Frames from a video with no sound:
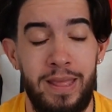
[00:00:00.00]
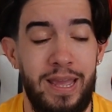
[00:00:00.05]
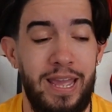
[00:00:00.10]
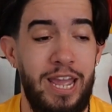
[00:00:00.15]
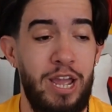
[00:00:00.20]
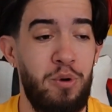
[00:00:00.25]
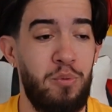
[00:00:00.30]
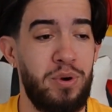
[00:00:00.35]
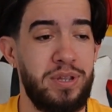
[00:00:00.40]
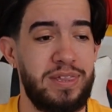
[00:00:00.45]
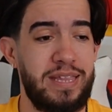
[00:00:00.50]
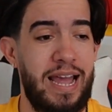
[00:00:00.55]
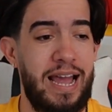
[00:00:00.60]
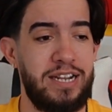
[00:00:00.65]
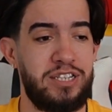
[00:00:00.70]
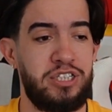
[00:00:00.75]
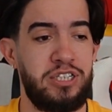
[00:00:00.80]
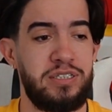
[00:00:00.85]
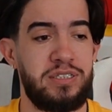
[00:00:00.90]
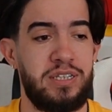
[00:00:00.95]
And with
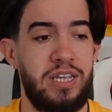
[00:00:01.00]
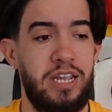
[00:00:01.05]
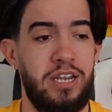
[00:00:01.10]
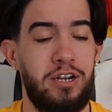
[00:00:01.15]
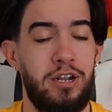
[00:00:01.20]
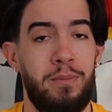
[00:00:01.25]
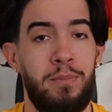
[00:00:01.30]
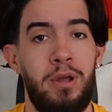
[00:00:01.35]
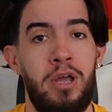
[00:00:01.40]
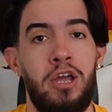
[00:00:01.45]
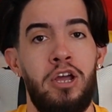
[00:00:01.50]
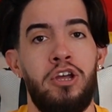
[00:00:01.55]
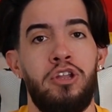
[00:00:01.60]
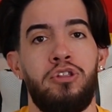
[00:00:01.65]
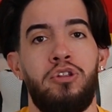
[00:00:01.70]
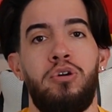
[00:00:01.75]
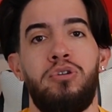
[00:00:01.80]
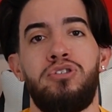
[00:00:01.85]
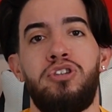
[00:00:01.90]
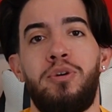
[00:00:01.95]
that, Chiefs Kingdom,
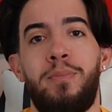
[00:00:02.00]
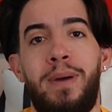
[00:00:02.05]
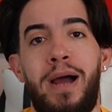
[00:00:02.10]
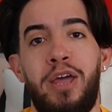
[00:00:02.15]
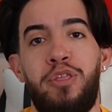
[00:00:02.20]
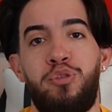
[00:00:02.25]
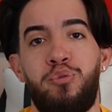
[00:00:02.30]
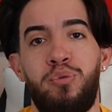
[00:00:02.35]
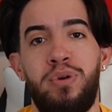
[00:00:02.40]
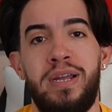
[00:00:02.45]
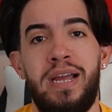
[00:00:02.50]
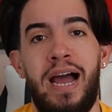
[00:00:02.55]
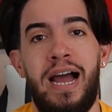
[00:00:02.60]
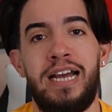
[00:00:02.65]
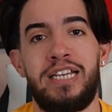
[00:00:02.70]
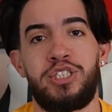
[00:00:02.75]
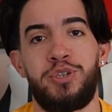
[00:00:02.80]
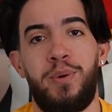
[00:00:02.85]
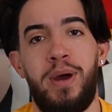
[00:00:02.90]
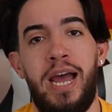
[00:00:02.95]
those are my 3
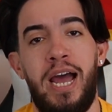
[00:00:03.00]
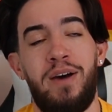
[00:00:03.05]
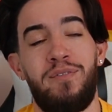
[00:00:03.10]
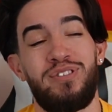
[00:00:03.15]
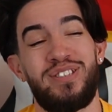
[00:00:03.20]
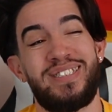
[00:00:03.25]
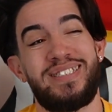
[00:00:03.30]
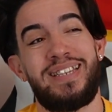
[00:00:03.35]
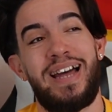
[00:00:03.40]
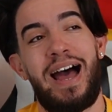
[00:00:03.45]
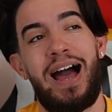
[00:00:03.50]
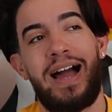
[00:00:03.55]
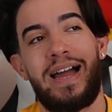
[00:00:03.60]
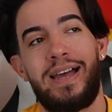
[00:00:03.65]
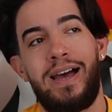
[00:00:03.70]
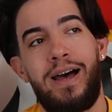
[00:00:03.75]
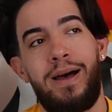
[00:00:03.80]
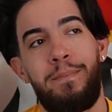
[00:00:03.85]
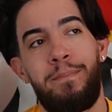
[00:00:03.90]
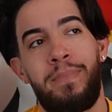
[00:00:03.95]
guys who I have stock
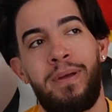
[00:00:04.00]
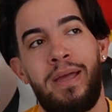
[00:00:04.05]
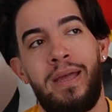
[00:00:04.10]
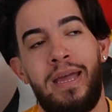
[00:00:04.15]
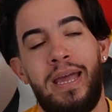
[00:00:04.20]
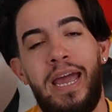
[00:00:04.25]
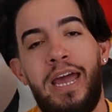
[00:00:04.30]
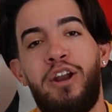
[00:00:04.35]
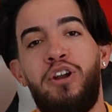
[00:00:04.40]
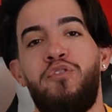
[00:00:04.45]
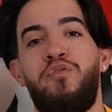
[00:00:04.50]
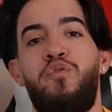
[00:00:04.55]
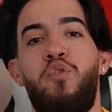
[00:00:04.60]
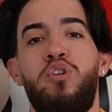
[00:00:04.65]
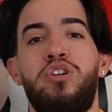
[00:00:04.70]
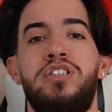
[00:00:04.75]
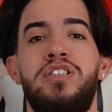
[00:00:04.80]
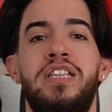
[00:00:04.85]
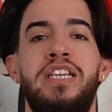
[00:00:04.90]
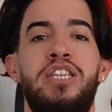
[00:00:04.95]
up, and
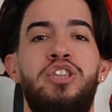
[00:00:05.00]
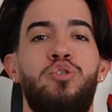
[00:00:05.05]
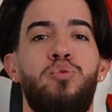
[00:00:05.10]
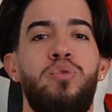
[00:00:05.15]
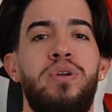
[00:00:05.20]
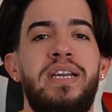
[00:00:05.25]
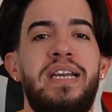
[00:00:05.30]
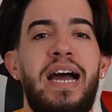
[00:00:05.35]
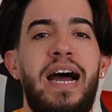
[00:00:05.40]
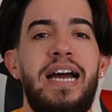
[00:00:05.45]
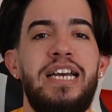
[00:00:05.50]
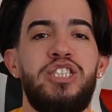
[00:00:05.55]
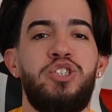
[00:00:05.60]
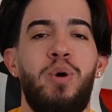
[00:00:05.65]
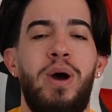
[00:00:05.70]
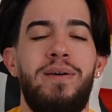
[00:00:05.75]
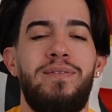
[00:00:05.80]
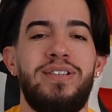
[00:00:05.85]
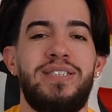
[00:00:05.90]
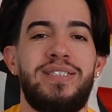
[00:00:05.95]
unfortunately 3 guys who
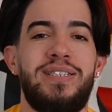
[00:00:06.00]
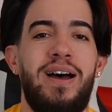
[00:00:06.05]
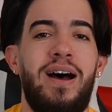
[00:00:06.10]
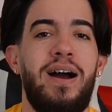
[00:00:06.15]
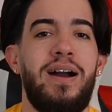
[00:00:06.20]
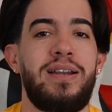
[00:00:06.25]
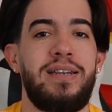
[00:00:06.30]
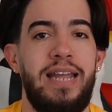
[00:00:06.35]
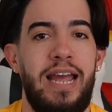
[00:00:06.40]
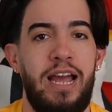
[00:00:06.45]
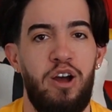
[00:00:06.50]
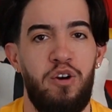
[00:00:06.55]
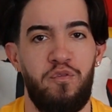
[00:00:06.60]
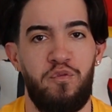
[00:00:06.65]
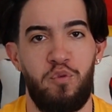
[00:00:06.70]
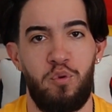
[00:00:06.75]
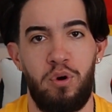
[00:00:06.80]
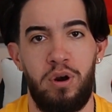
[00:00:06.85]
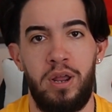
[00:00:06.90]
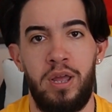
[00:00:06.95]
I have a stock down
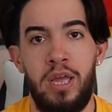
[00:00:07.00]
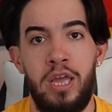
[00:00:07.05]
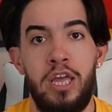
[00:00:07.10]
for.